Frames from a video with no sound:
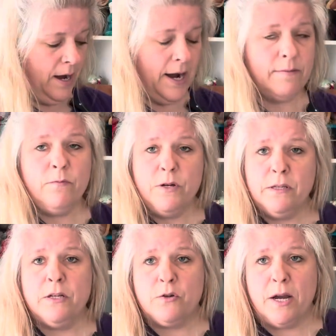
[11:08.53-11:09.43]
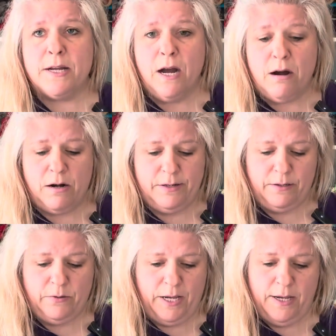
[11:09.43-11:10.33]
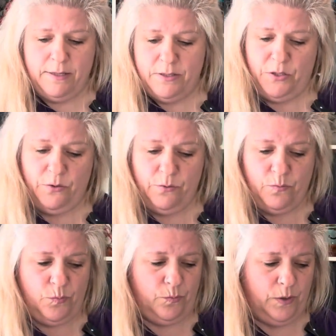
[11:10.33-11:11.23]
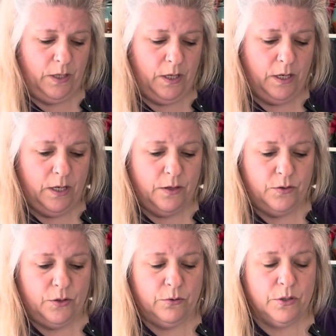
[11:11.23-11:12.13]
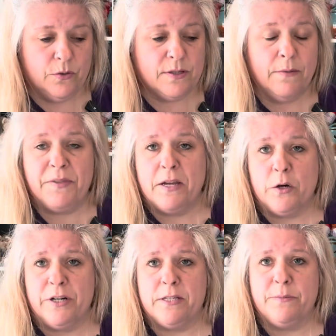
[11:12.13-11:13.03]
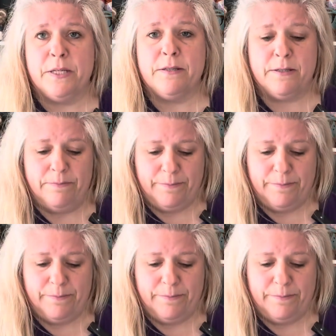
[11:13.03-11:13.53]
I'm really trying hard, okay, to do something Christmas.